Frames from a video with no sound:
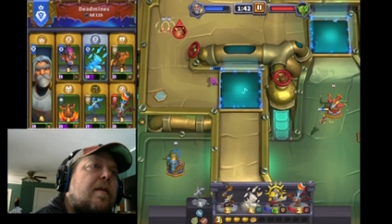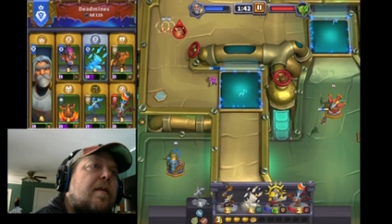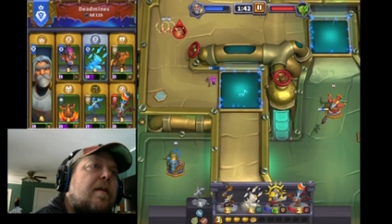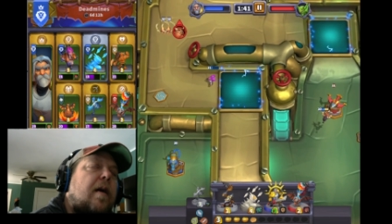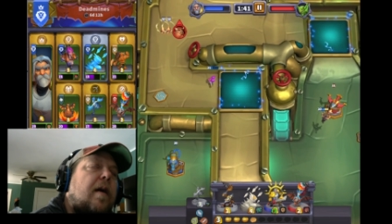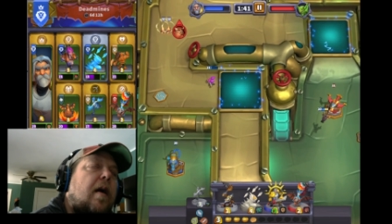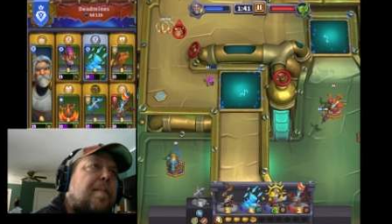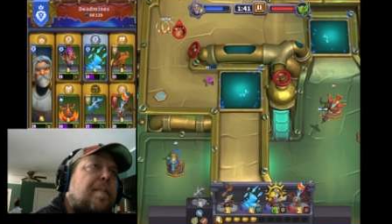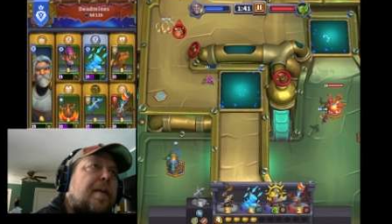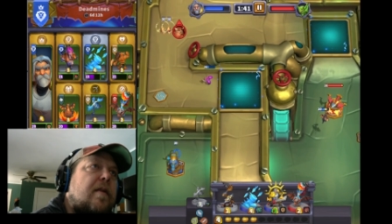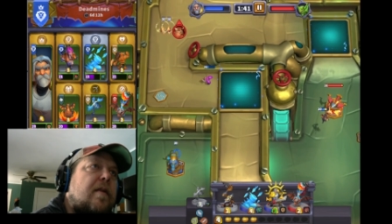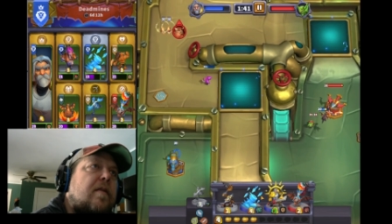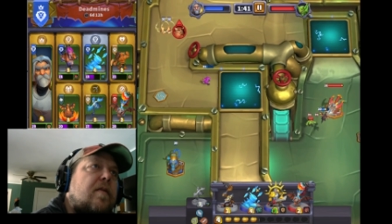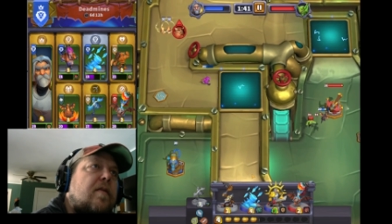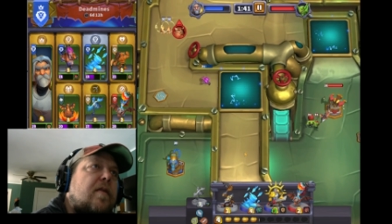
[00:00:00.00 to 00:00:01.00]

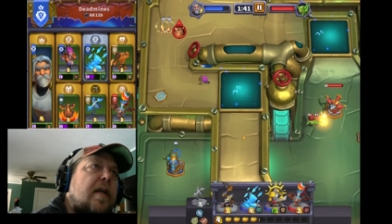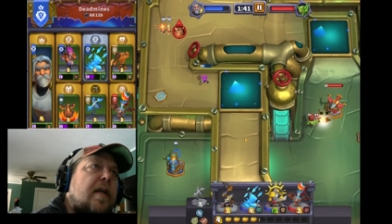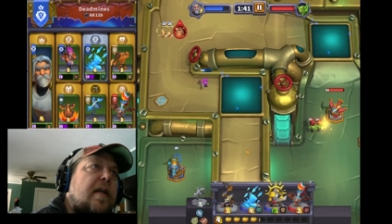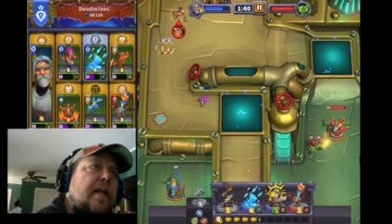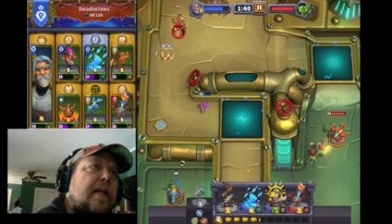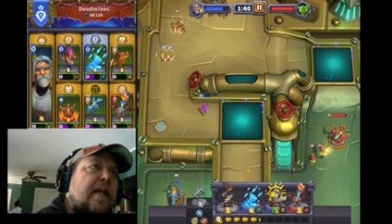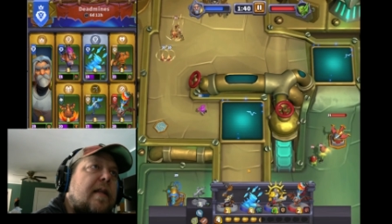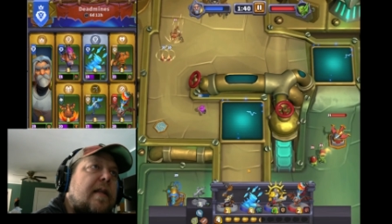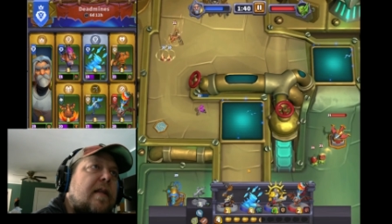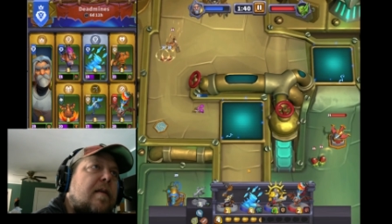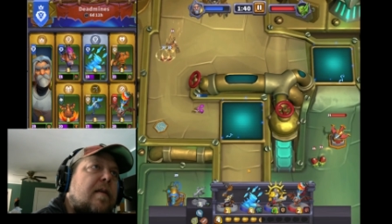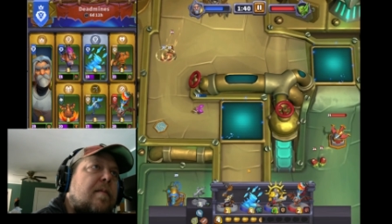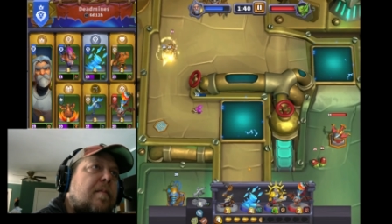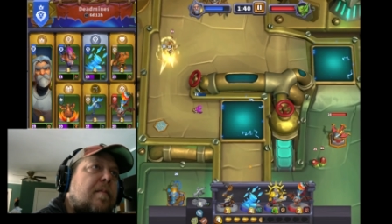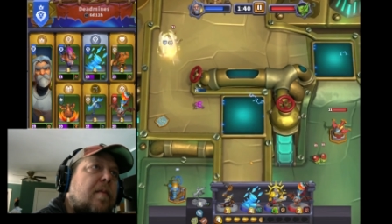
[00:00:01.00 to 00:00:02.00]
harpies and get
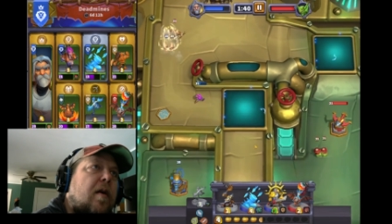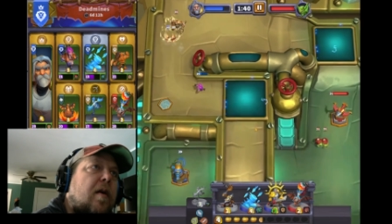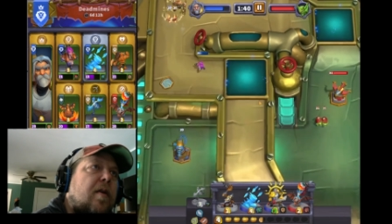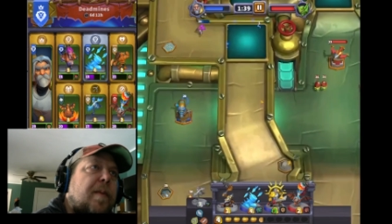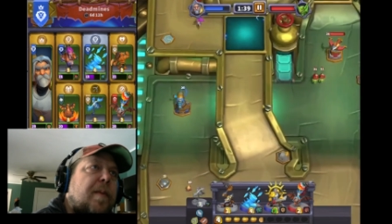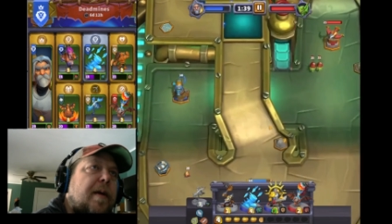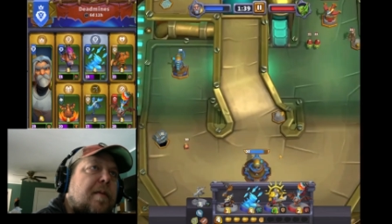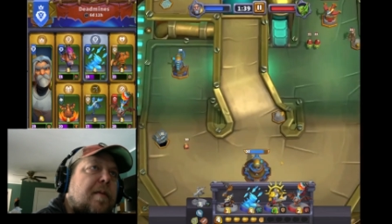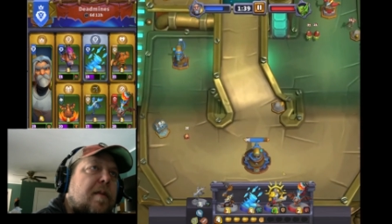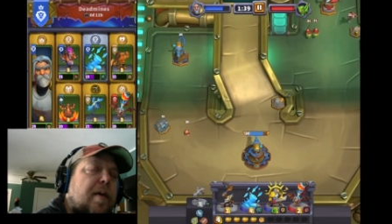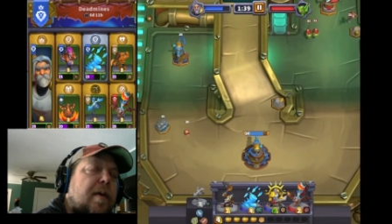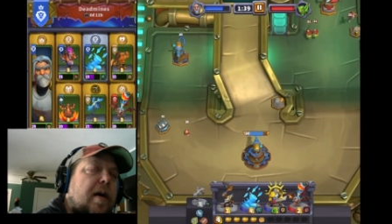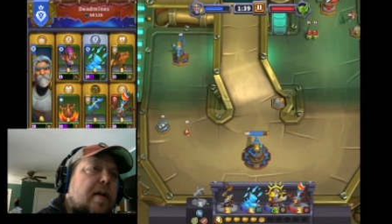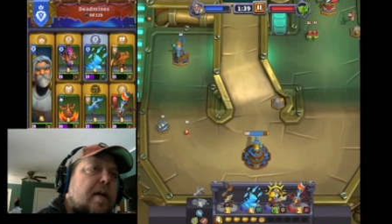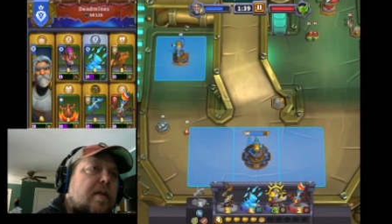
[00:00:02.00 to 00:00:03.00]
them all the way up to the
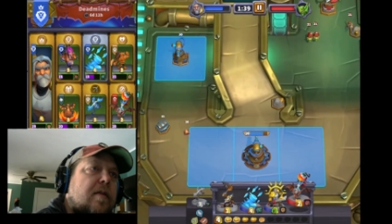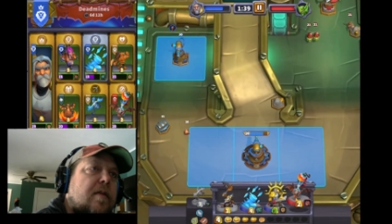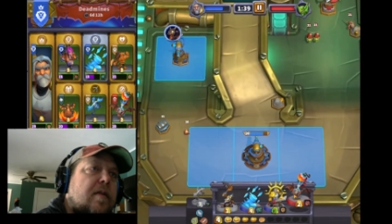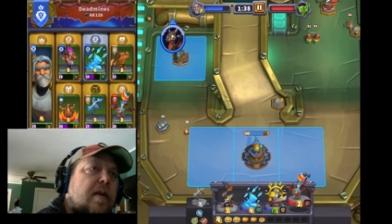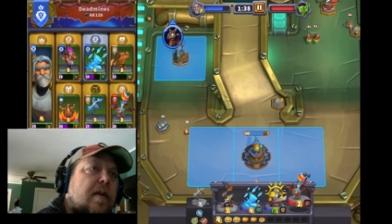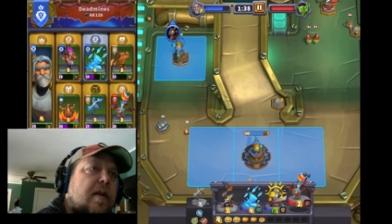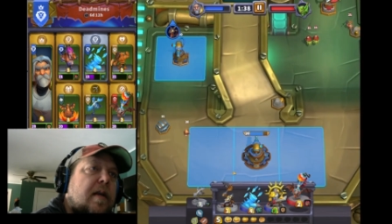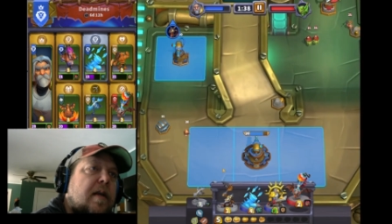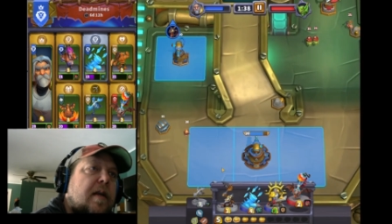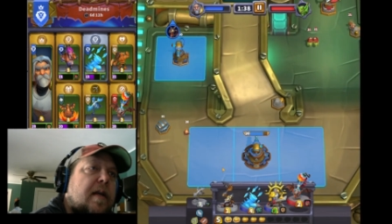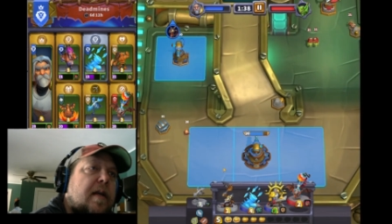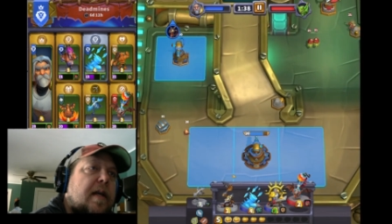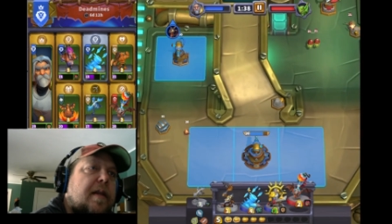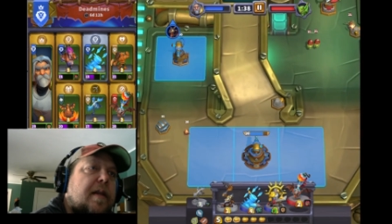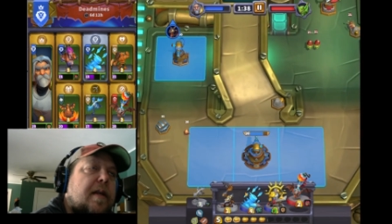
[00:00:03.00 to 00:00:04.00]
boss,
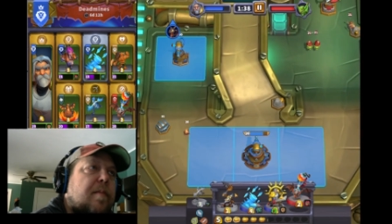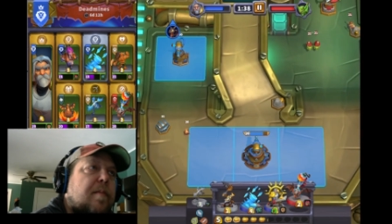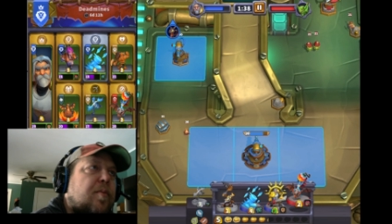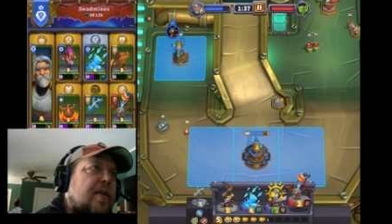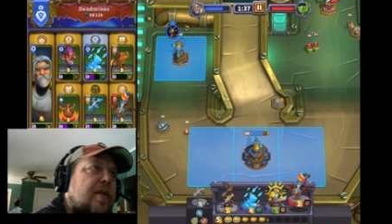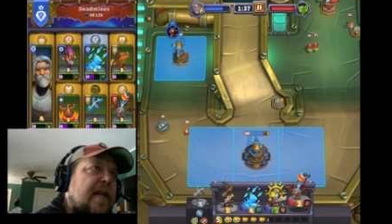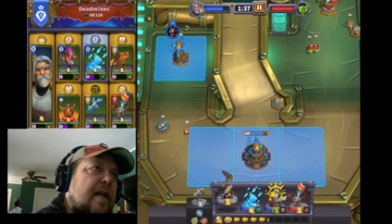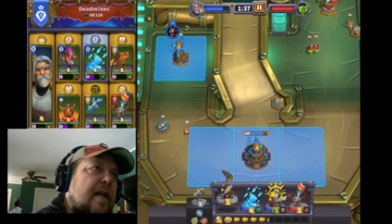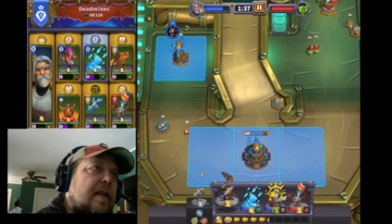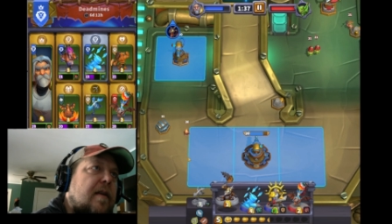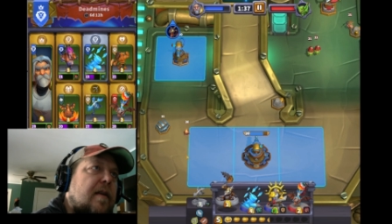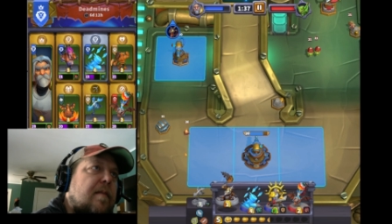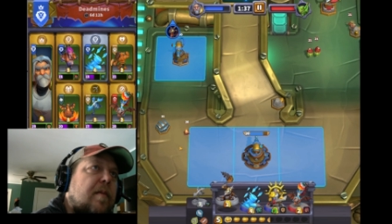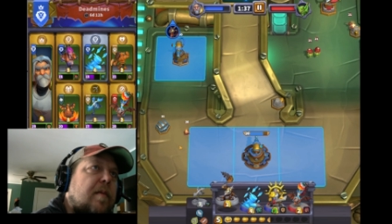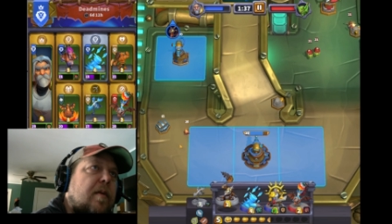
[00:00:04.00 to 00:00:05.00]
and then protect
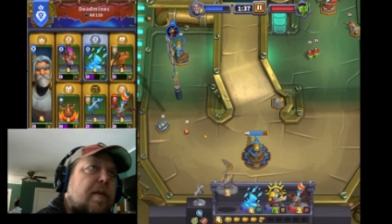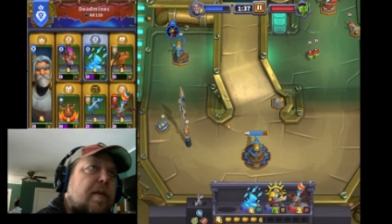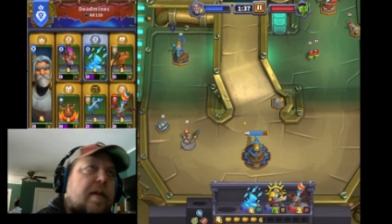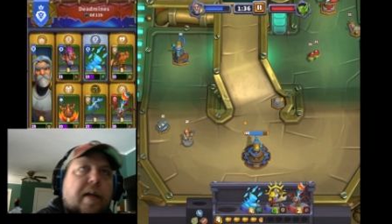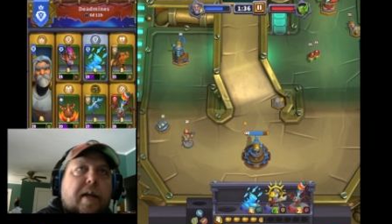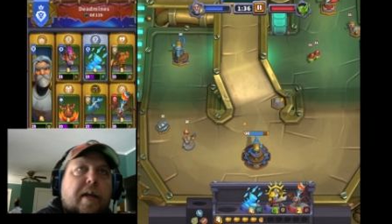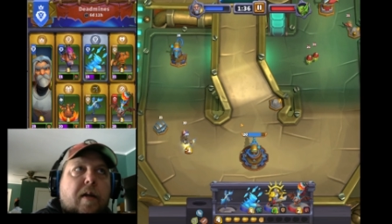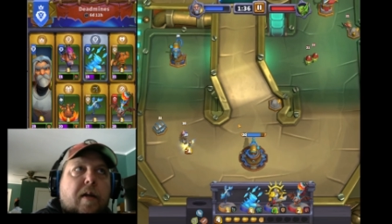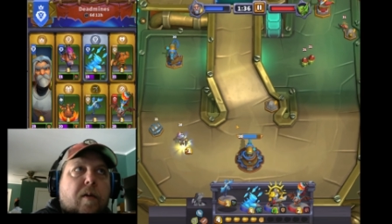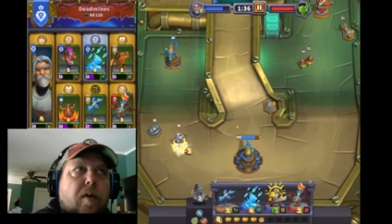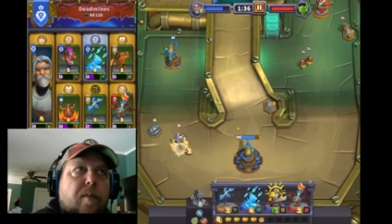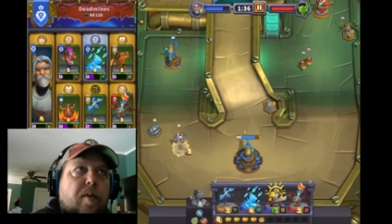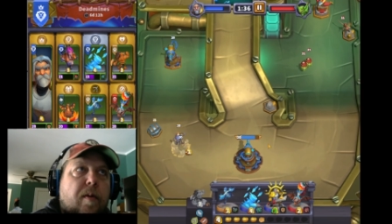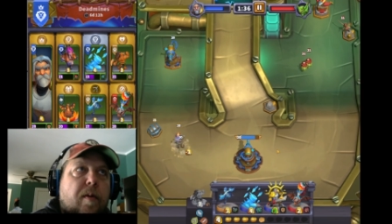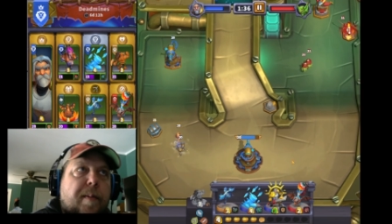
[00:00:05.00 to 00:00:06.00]
them with like a
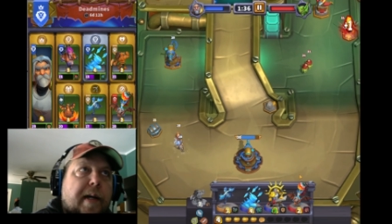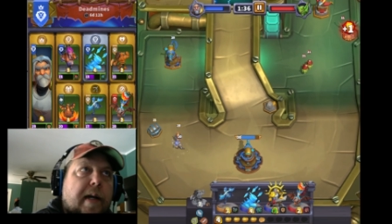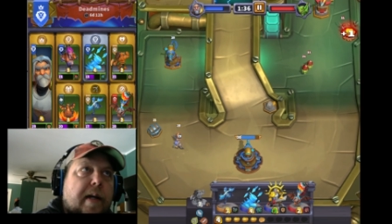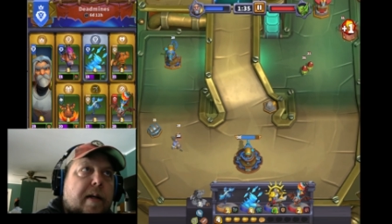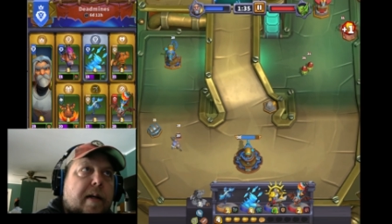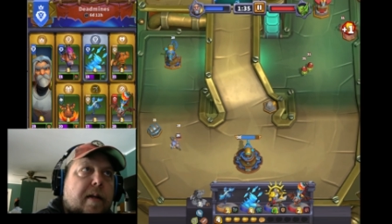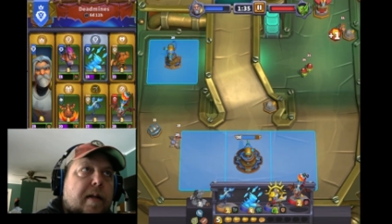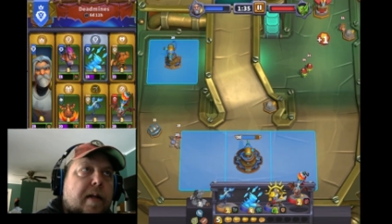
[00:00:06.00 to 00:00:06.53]
Quillmore behind.